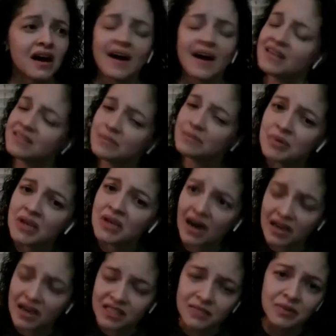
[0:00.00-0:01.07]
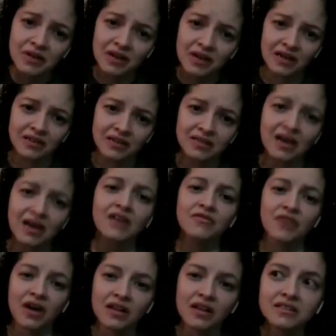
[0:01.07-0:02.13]
I had to be hospitalized.
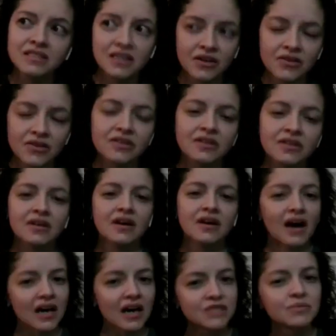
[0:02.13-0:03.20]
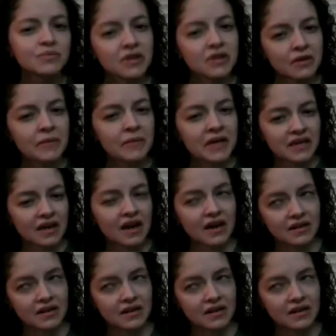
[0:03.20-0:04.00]
I voluntary hospital my,